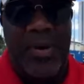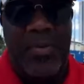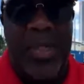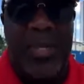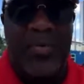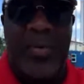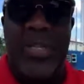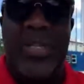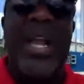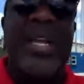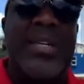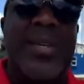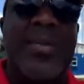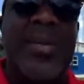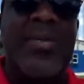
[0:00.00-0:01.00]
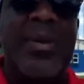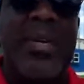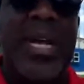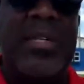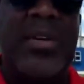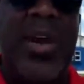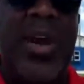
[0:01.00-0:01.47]
Was it last September or
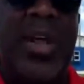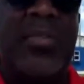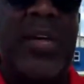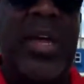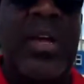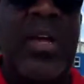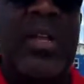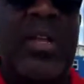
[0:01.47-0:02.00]
last August? Last